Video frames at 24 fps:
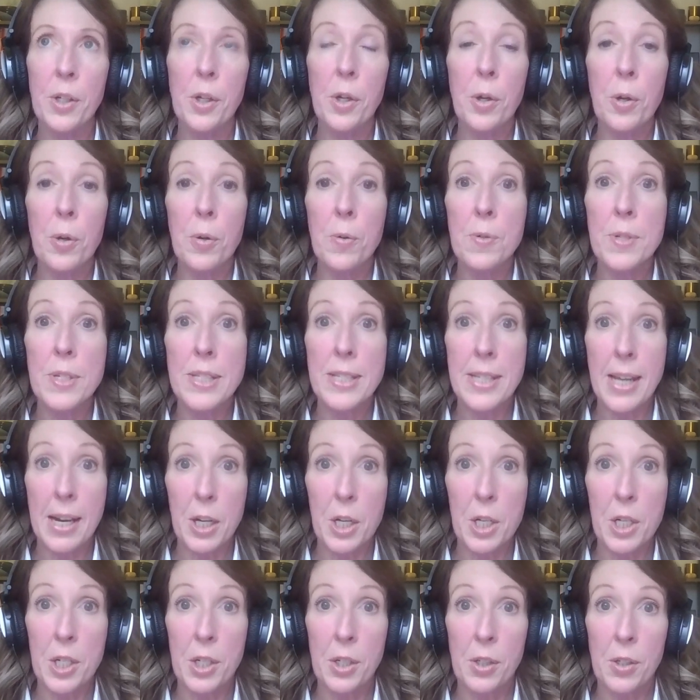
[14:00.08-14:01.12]
new
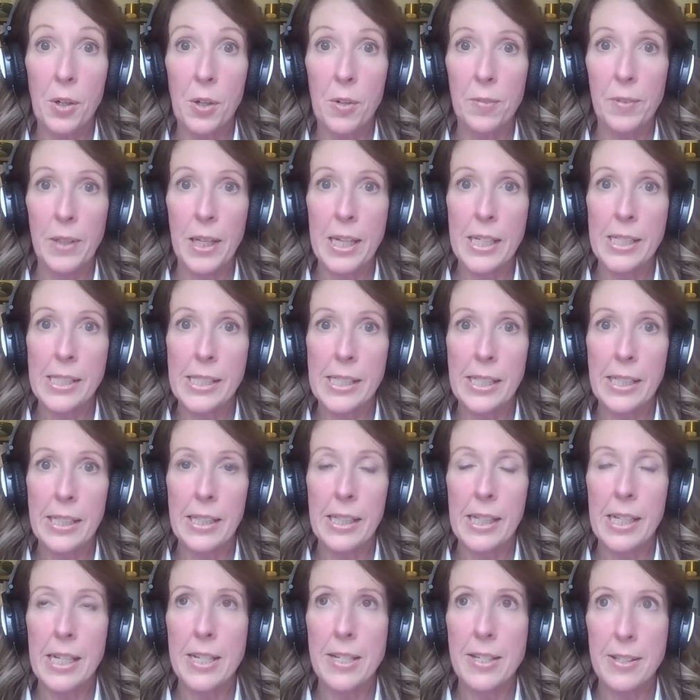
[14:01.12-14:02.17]
section of
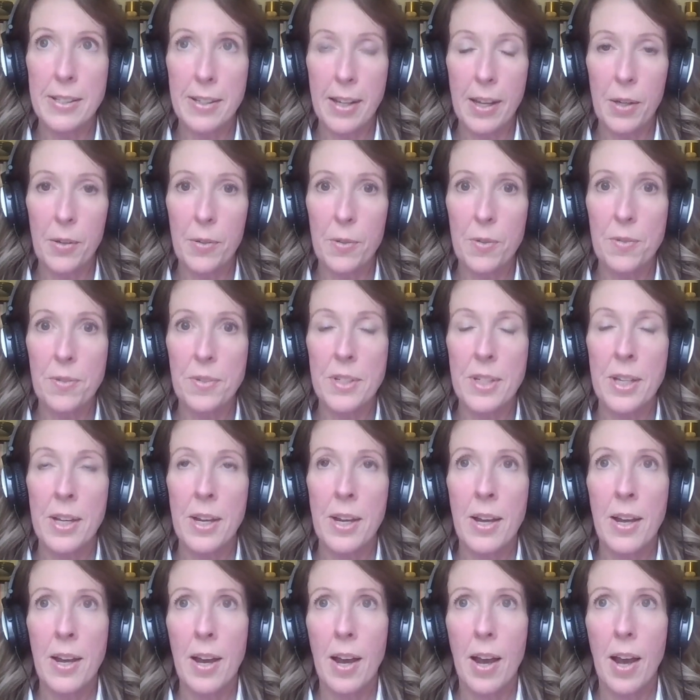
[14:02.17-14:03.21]
LinkedIn is skills.
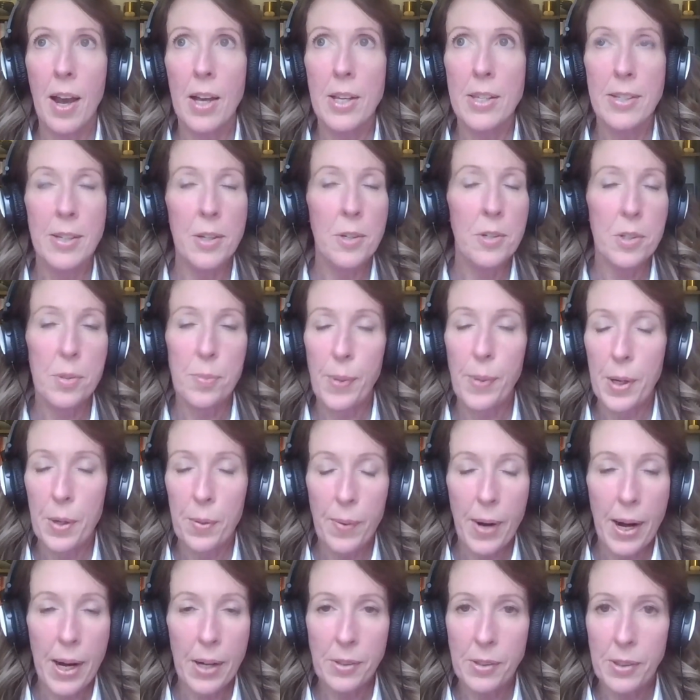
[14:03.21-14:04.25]
Skills have been
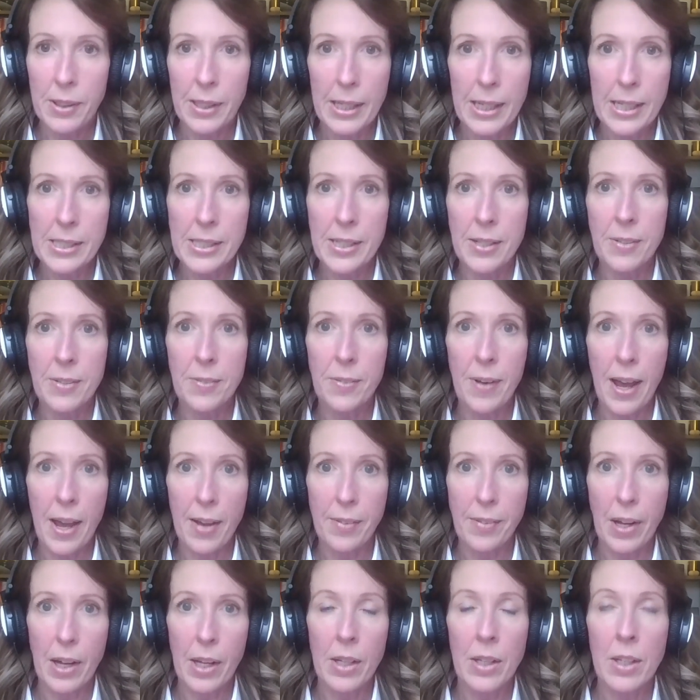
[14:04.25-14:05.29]
around on LinkedIn
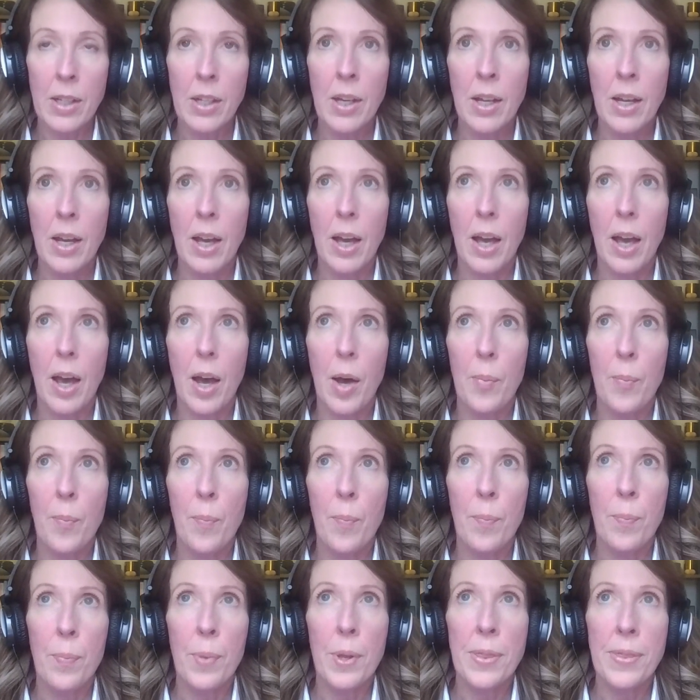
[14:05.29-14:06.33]
forever,
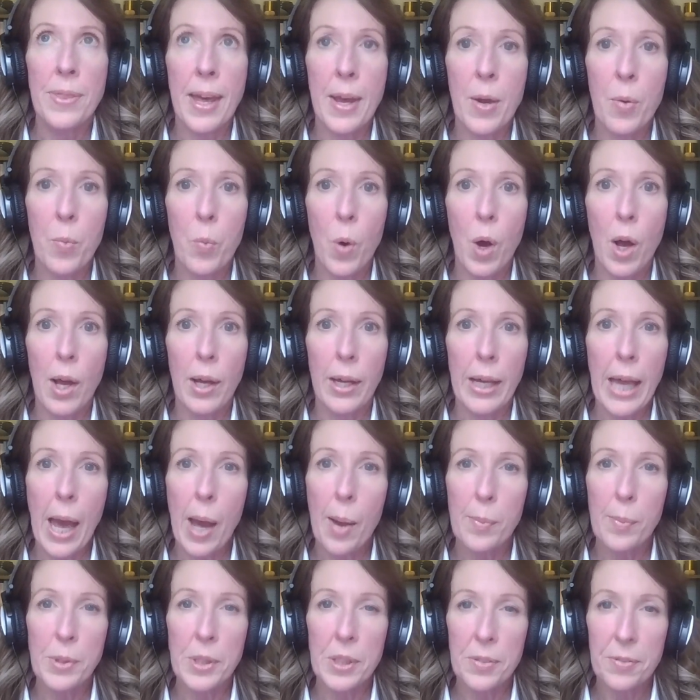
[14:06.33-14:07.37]
but they were
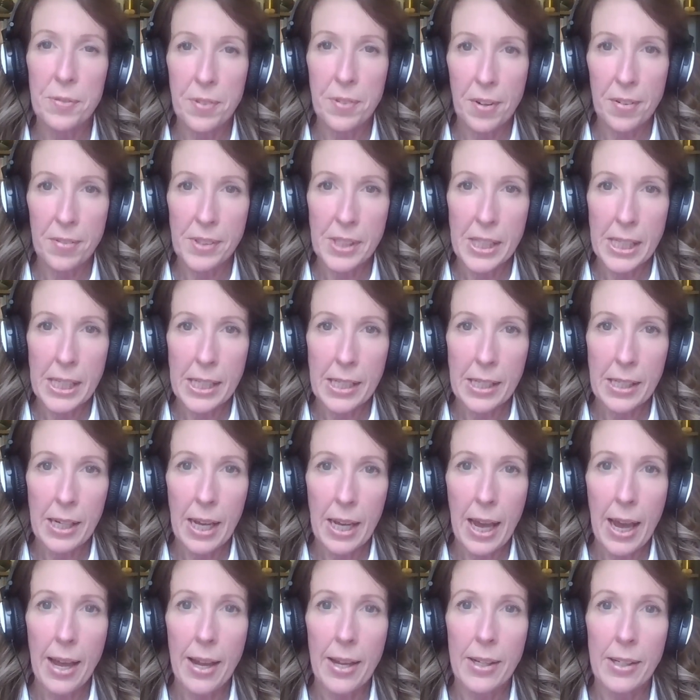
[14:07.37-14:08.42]
capped at
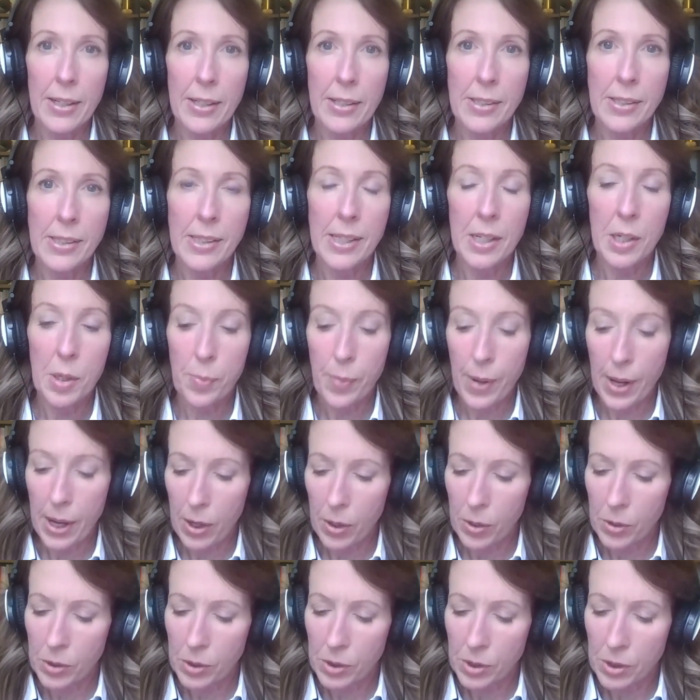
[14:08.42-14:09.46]
50. And
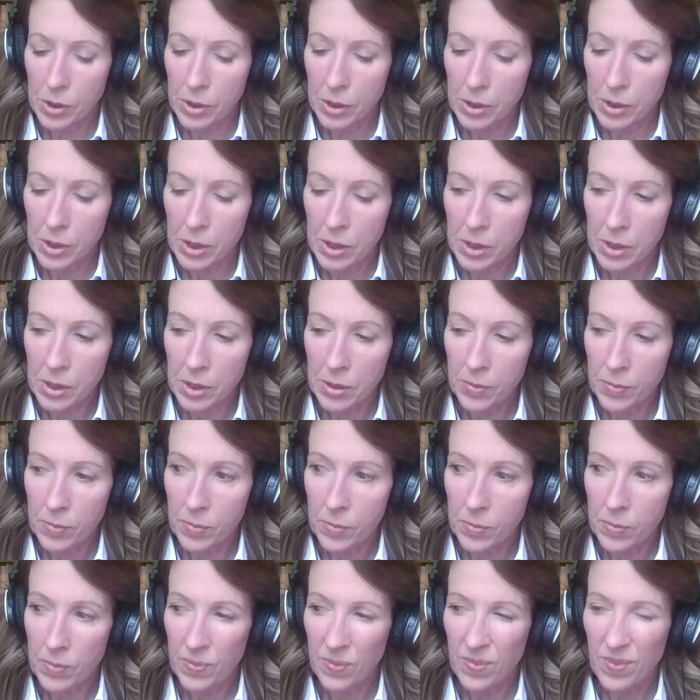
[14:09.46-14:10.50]

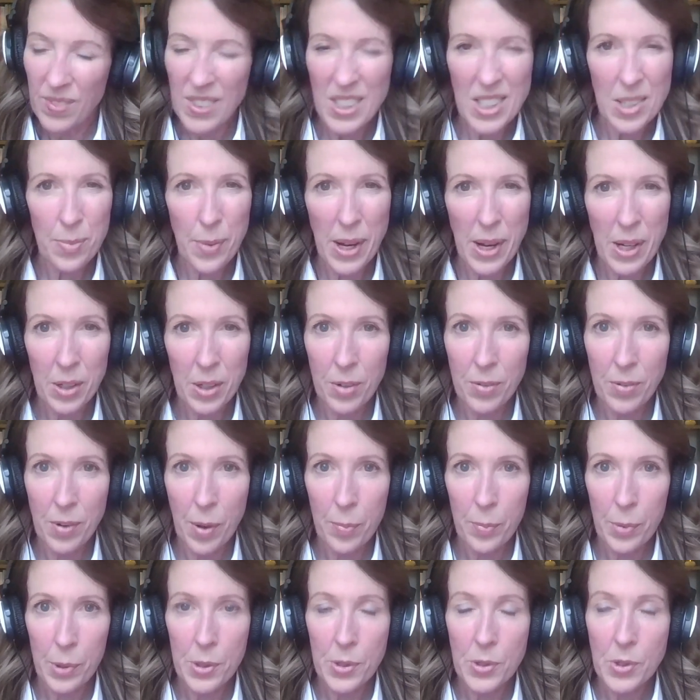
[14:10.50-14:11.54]
it's about
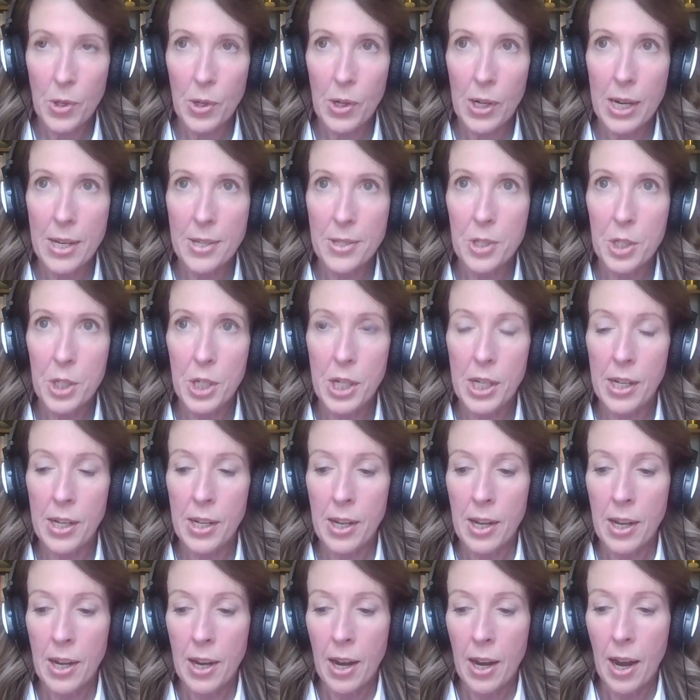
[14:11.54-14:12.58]
November or so last year,
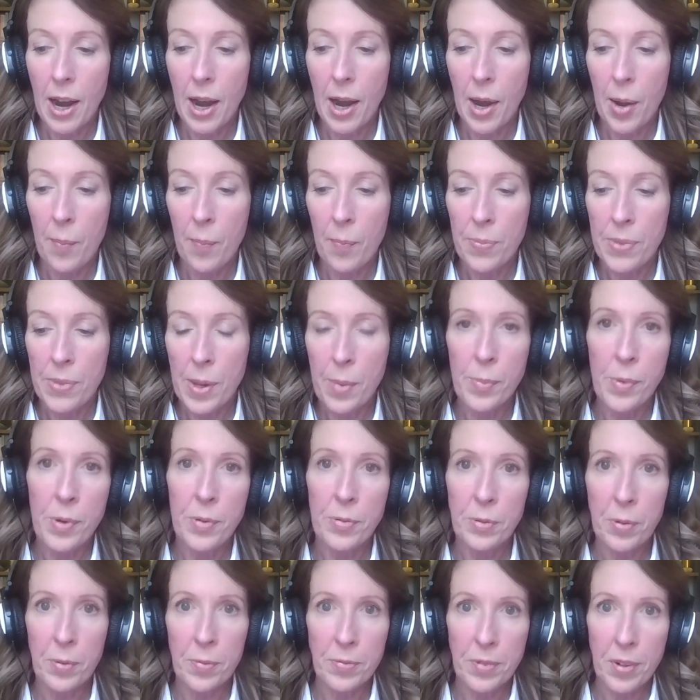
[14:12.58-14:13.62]
they
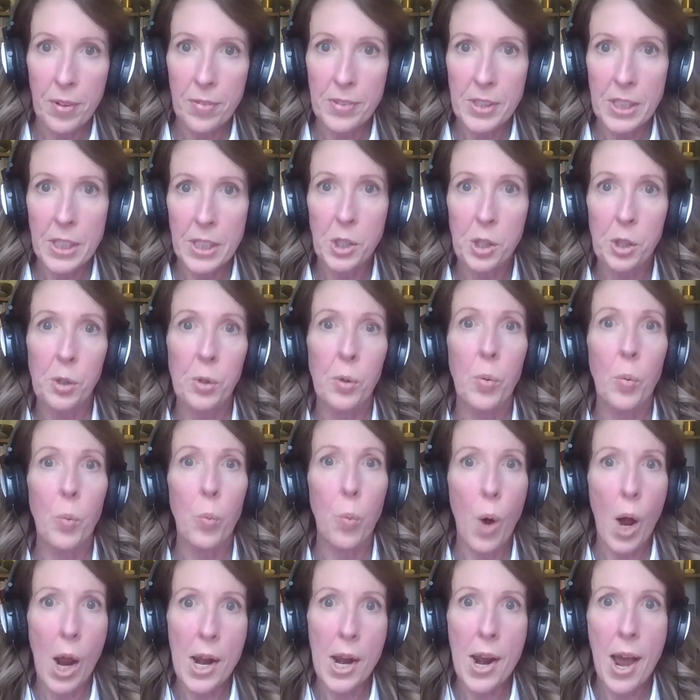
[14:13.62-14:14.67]
moved from 50 to
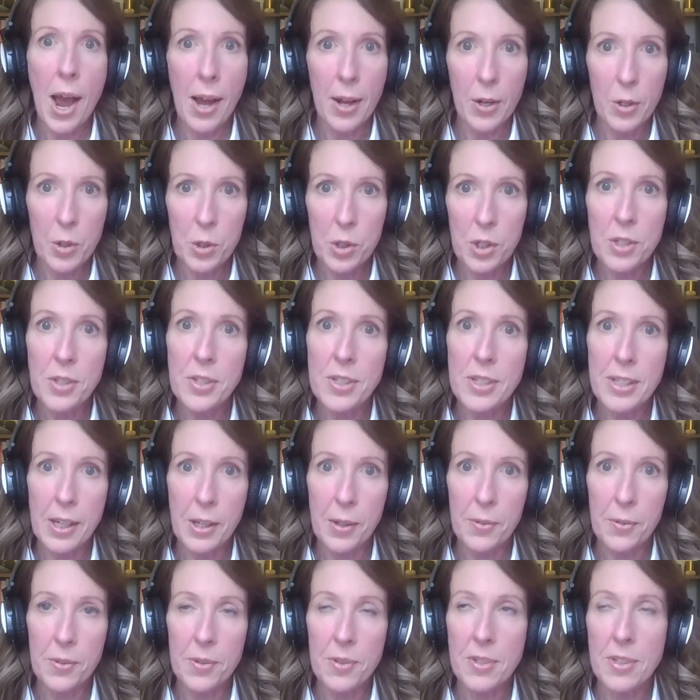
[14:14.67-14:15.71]
100
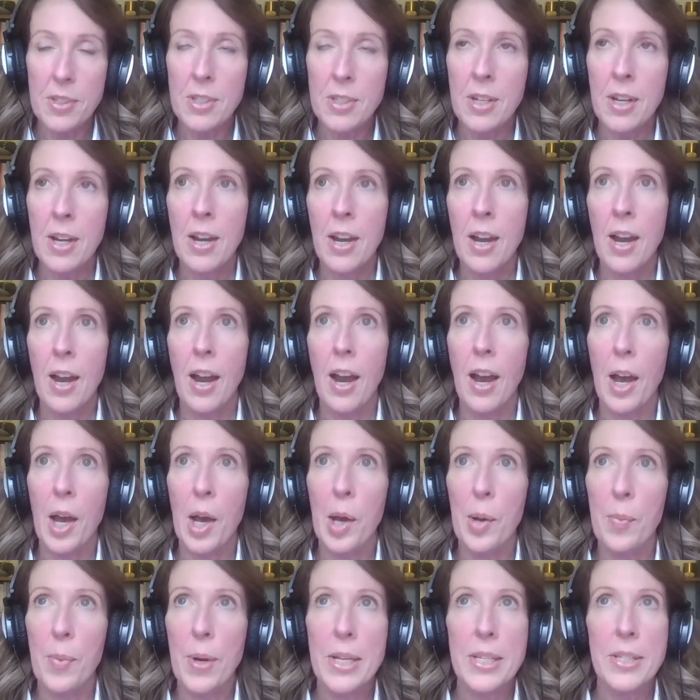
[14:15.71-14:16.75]
skills.
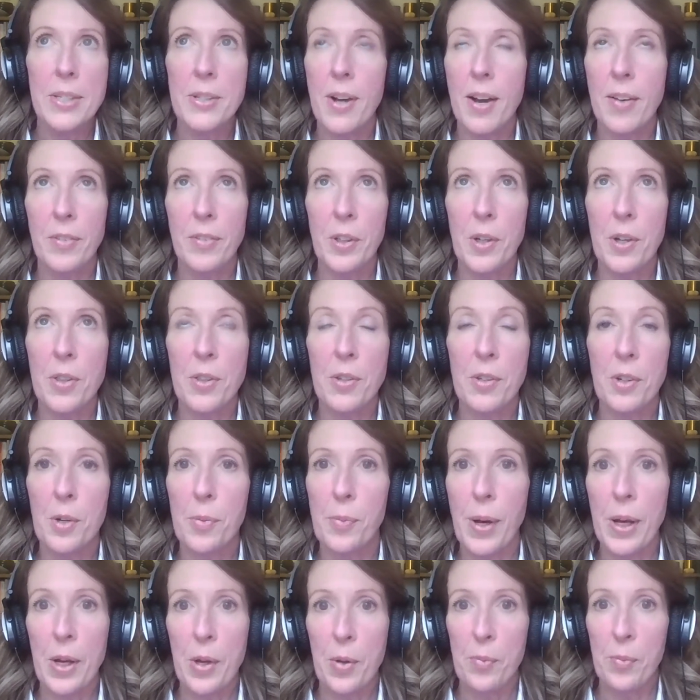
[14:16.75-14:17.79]
I still haven't gone
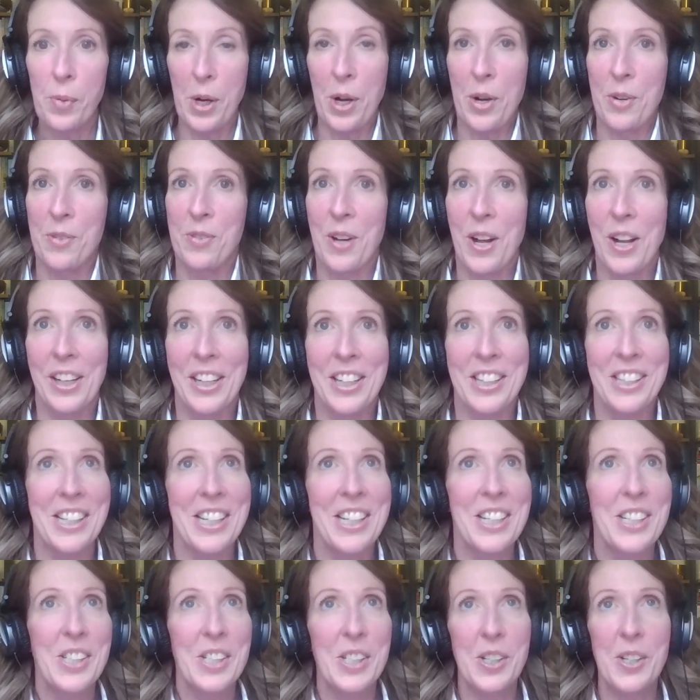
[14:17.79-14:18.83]
through my own profile. I
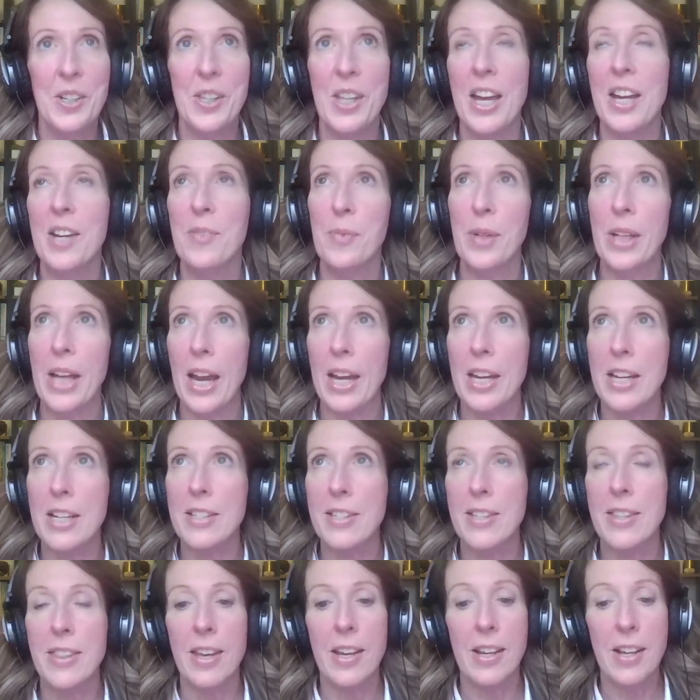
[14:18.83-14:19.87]
need to do that.
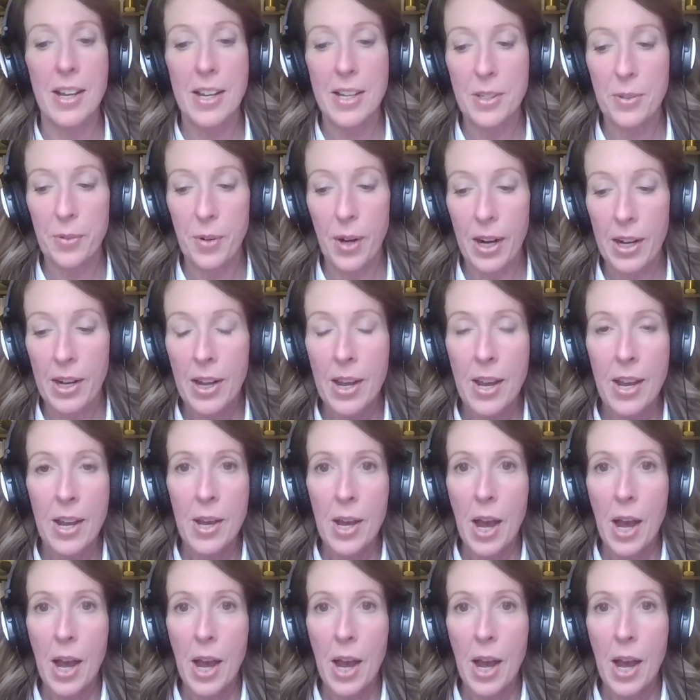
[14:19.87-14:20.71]
Mechanics in their cars, right?